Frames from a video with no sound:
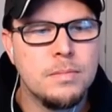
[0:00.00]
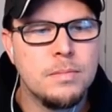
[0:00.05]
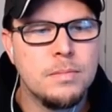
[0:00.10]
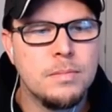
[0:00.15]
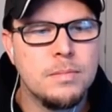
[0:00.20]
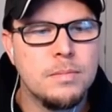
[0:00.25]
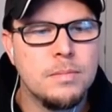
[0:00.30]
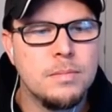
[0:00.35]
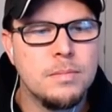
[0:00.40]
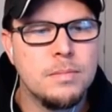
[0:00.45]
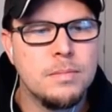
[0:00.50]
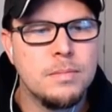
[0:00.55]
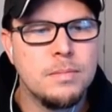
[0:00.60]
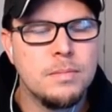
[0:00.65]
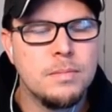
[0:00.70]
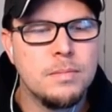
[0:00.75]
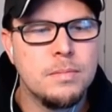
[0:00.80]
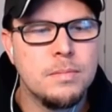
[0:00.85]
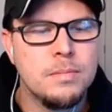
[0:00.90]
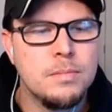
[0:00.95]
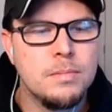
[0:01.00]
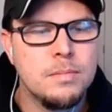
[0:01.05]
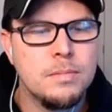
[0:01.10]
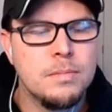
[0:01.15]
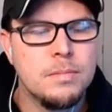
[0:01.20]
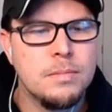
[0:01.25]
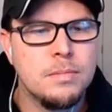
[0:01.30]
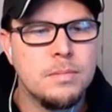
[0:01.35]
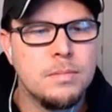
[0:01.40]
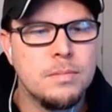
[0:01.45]

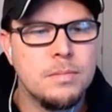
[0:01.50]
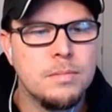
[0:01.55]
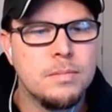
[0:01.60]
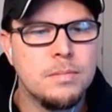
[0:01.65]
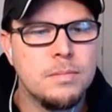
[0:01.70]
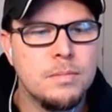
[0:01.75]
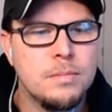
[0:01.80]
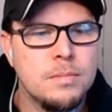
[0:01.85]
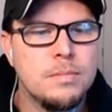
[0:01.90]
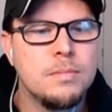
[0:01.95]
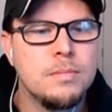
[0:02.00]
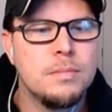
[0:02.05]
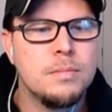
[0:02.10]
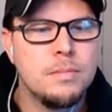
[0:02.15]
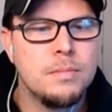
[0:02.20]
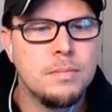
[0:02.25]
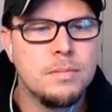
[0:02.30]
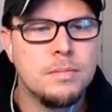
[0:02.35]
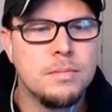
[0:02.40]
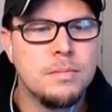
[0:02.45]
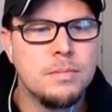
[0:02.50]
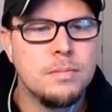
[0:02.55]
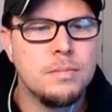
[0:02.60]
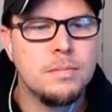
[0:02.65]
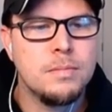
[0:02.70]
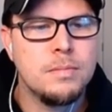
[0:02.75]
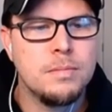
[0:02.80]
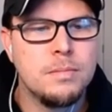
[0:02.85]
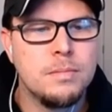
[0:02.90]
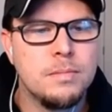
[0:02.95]

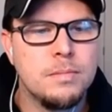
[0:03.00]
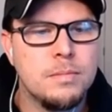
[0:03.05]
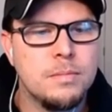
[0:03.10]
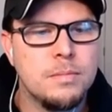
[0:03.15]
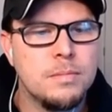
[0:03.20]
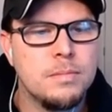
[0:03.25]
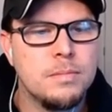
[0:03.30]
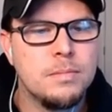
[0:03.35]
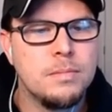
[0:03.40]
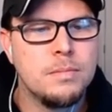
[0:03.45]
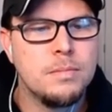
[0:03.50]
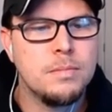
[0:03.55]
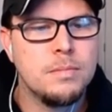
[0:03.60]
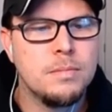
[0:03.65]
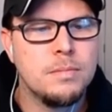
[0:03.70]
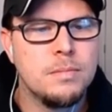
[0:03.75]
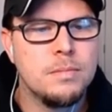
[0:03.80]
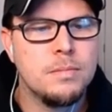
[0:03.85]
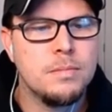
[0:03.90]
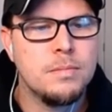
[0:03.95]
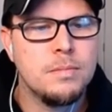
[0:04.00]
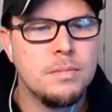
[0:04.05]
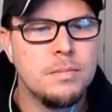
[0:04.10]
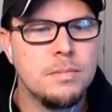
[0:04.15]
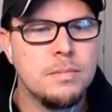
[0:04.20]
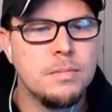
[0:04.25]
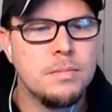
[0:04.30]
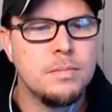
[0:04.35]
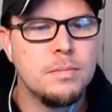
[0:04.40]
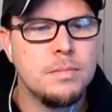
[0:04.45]

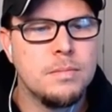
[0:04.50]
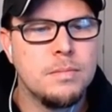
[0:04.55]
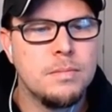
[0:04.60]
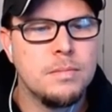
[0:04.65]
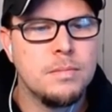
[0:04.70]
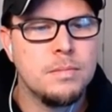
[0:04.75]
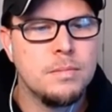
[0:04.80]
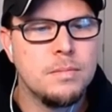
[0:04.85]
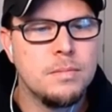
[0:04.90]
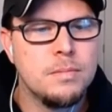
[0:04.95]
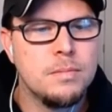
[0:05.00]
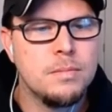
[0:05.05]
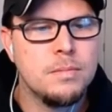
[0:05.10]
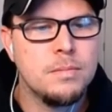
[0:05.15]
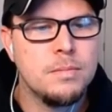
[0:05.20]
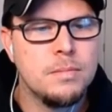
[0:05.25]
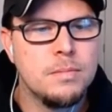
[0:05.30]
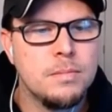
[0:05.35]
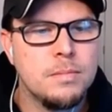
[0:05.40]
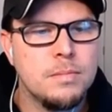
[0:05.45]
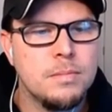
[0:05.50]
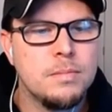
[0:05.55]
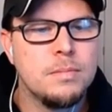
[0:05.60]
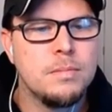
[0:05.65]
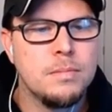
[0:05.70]
[no speech]